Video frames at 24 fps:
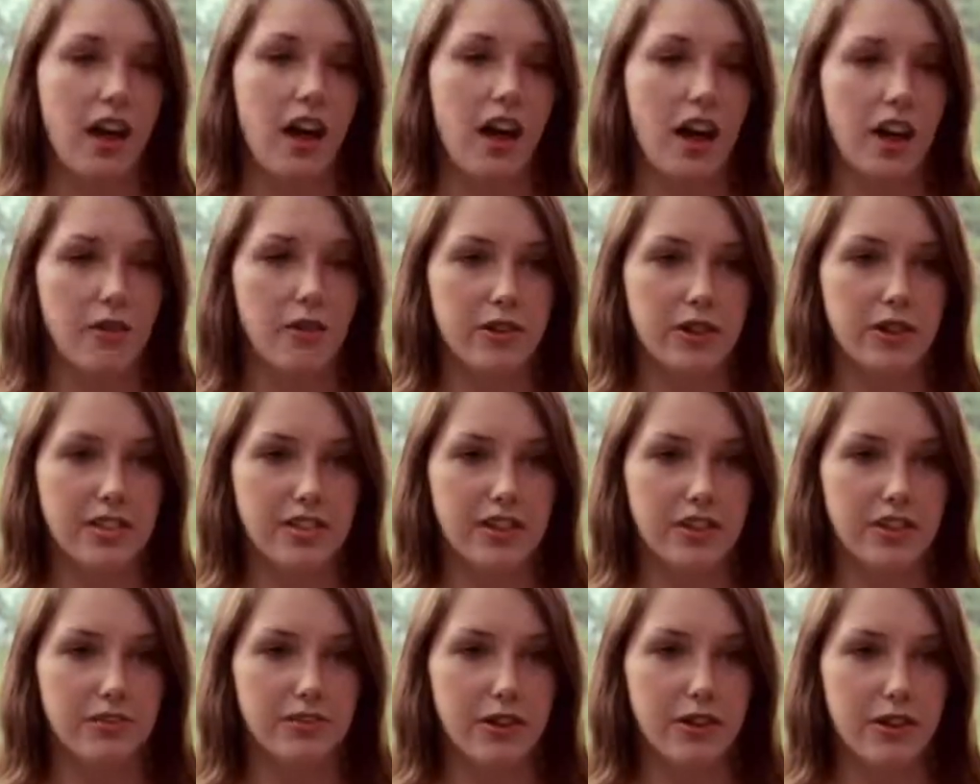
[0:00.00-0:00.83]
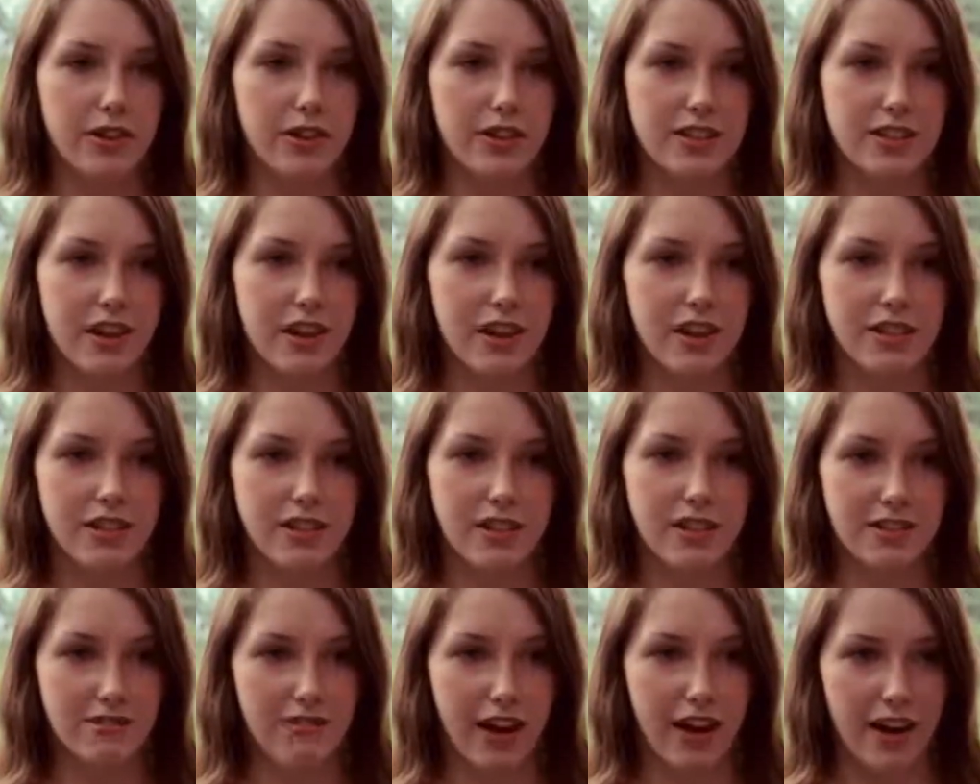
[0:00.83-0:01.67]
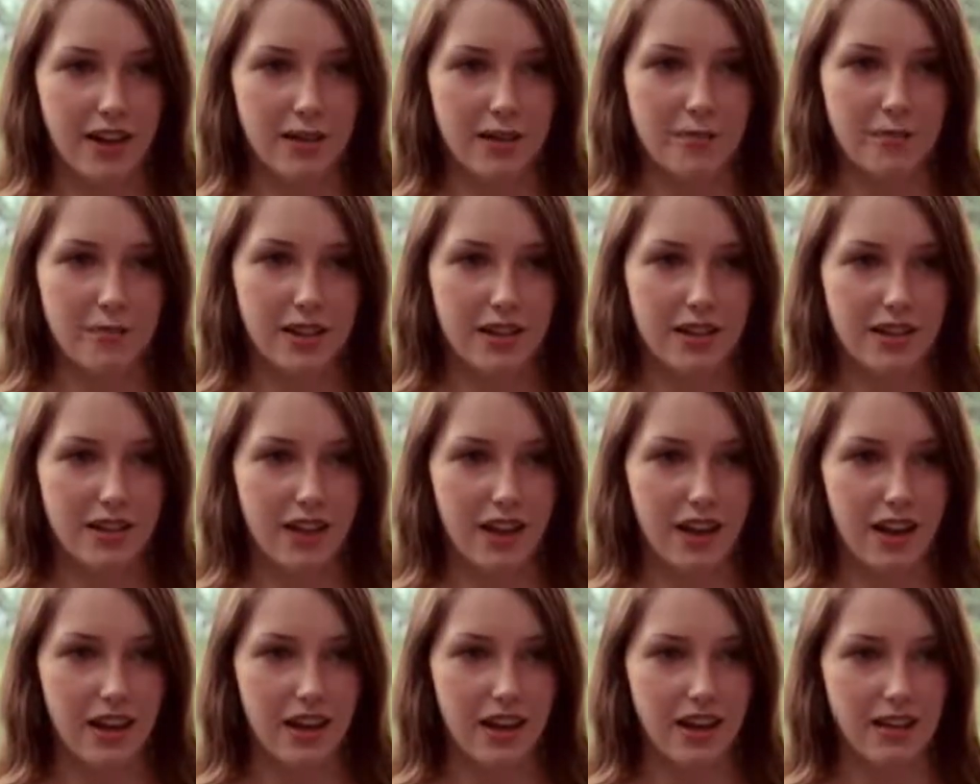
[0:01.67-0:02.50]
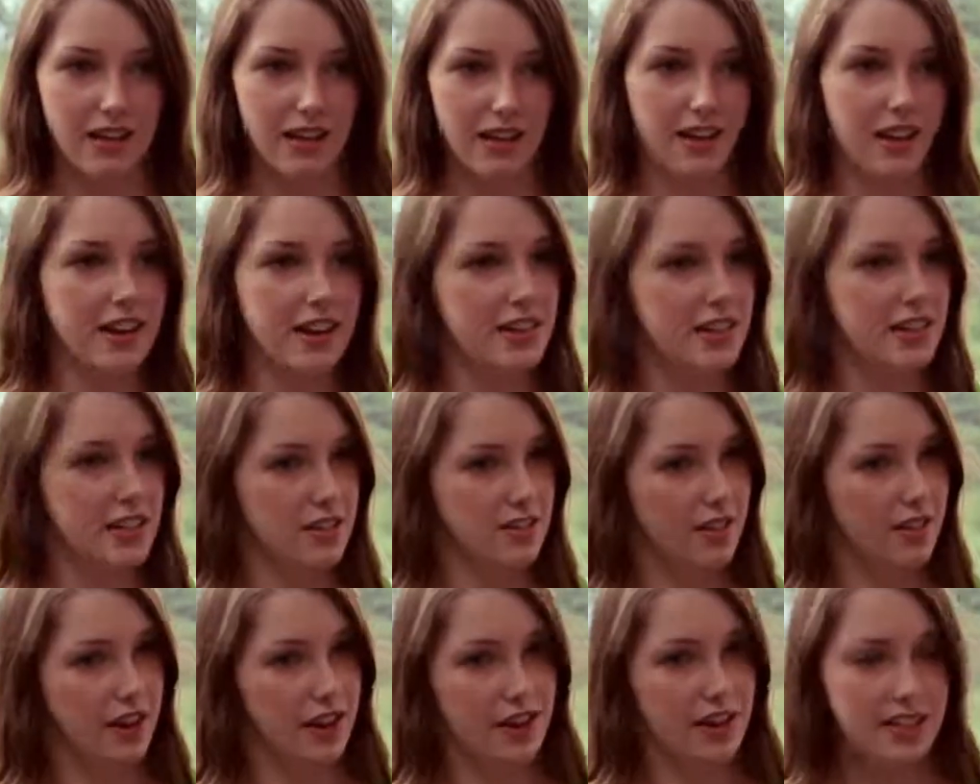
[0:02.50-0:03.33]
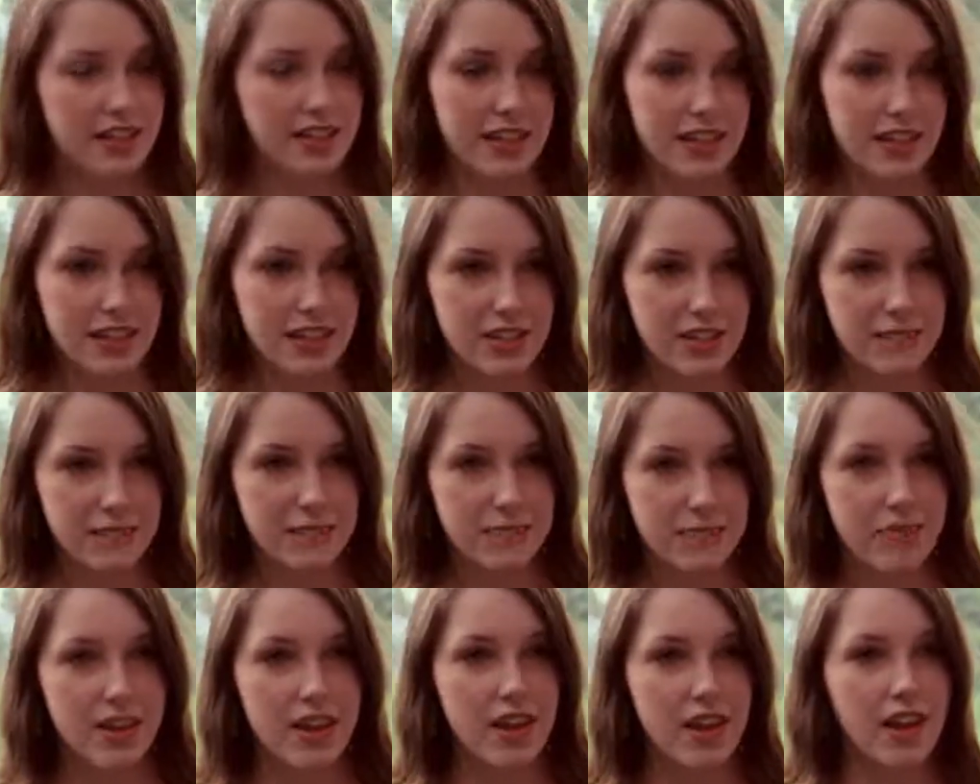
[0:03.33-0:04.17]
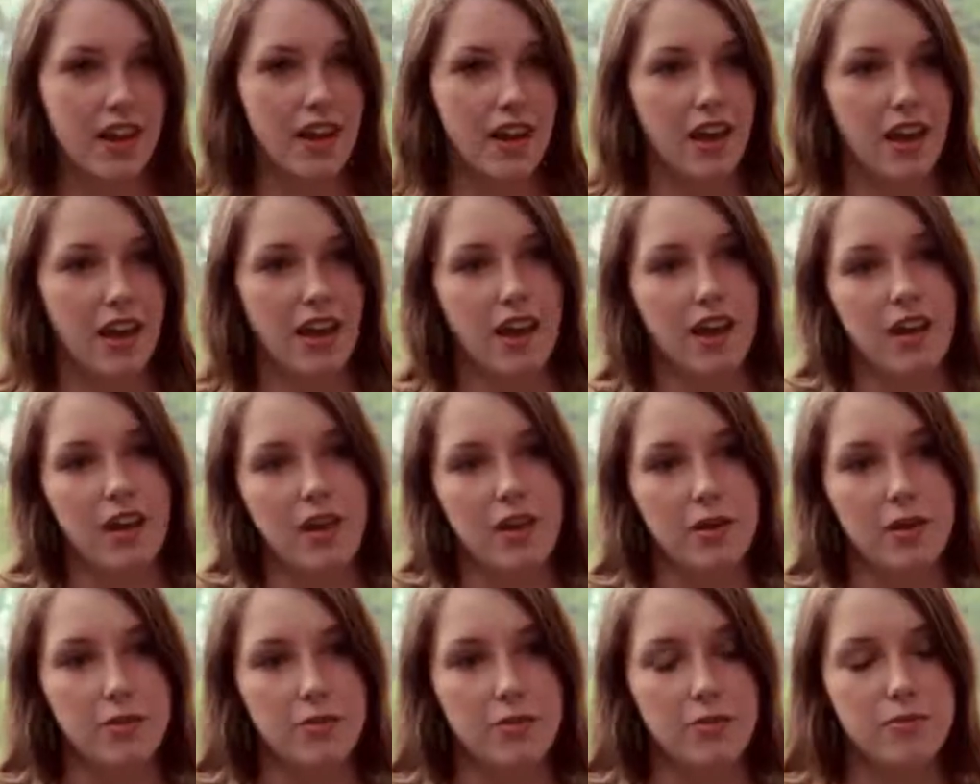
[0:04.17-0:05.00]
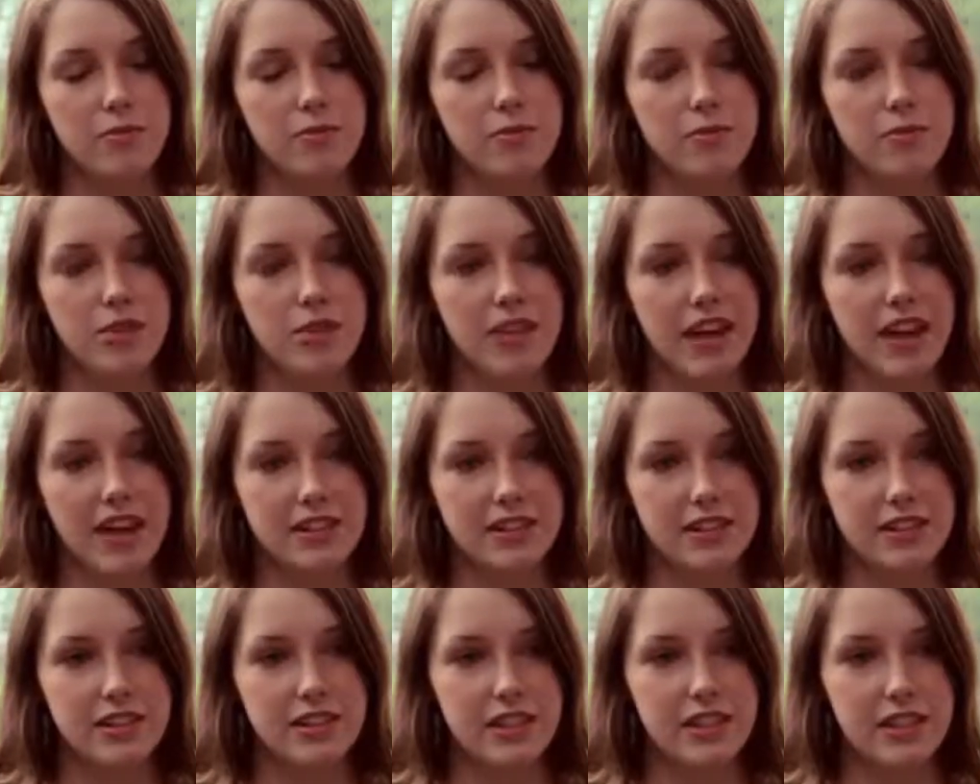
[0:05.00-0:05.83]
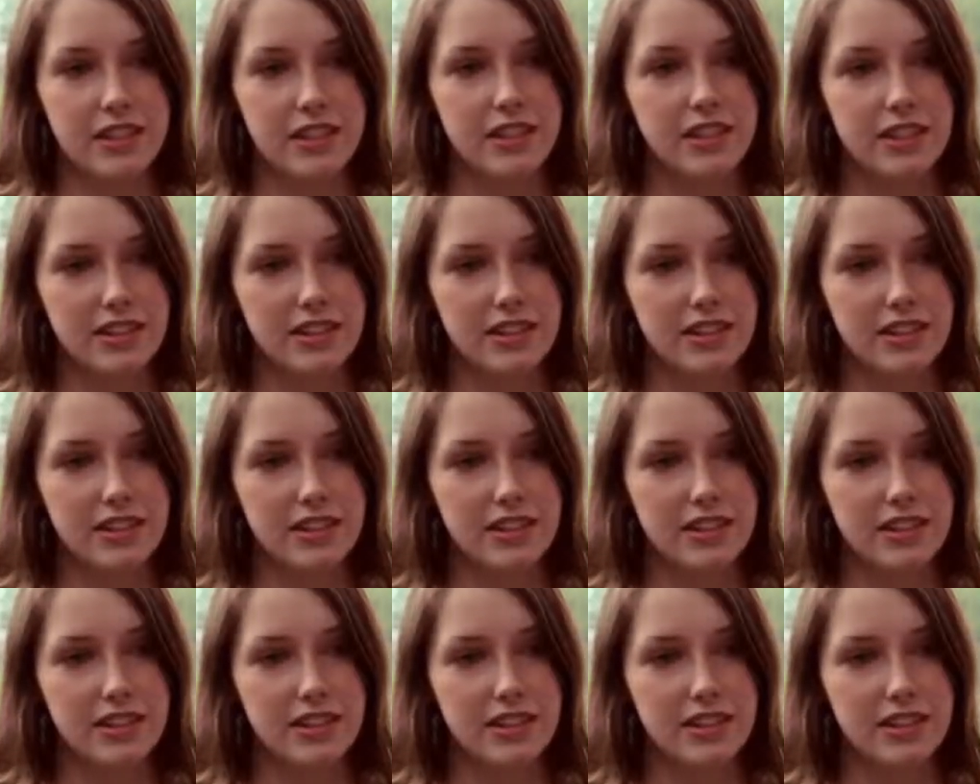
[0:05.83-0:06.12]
I want to focus on the environment and on ideas of heritage with that degree.